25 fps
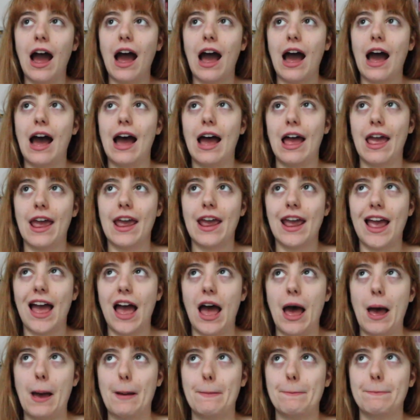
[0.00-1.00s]
I
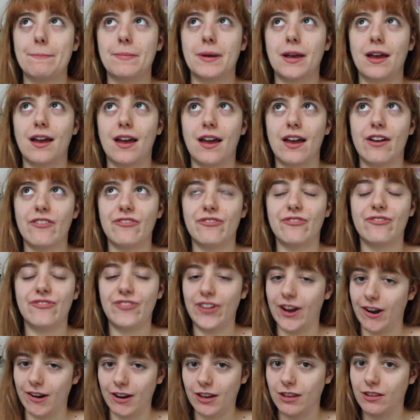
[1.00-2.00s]
am
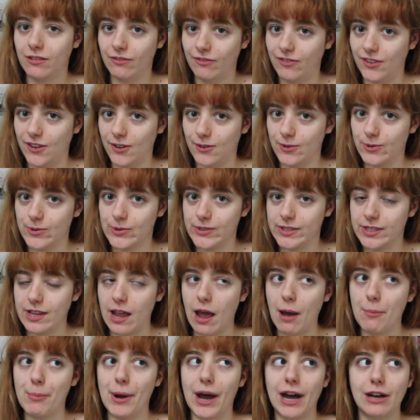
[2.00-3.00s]
very confused
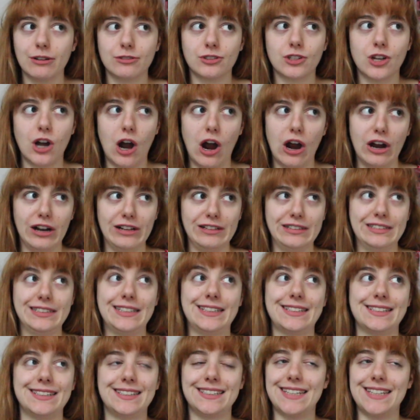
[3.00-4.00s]
about Carly's